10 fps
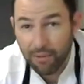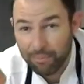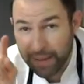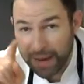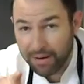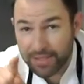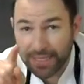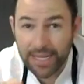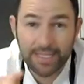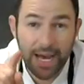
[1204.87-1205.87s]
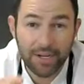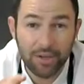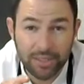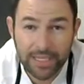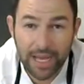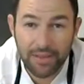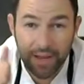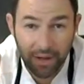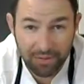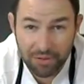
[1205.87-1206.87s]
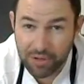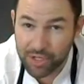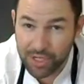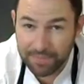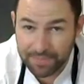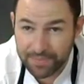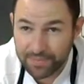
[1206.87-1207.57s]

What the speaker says: parents and kids how to cook together, health, nutrition.